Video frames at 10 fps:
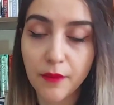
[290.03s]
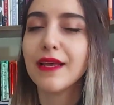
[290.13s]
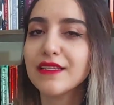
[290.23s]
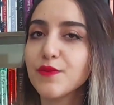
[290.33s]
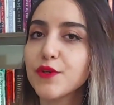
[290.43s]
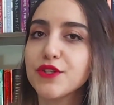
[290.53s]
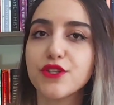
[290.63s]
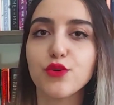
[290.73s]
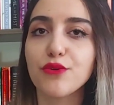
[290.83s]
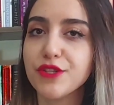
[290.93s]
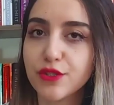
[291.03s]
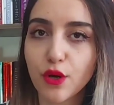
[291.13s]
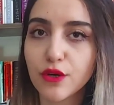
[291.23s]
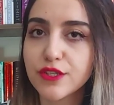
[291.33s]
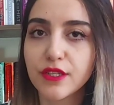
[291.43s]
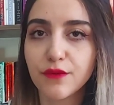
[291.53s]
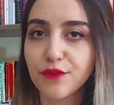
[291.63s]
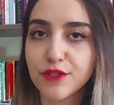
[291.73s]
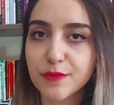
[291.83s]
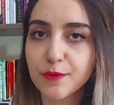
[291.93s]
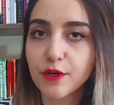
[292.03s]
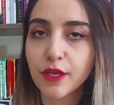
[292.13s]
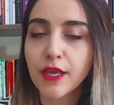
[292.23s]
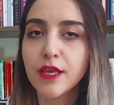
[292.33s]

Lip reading: That's where the story starts in the first book.